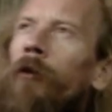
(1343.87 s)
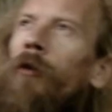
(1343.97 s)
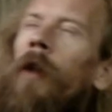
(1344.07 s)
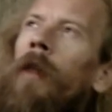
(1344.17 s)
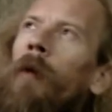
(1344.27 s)
So
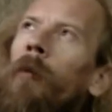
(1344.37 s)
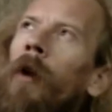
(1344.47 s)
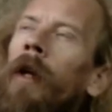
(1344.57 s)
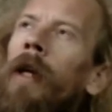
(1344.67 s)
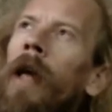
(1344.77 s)
I think when
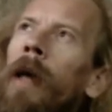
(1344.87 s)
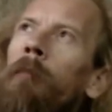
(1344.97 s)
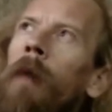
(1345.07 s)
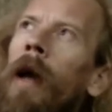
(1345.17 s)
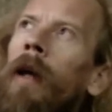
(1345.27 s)
I came
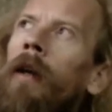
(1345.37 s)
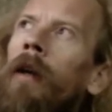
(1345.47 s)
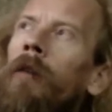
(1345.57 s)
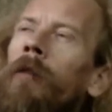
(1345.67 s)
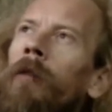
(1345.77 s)
back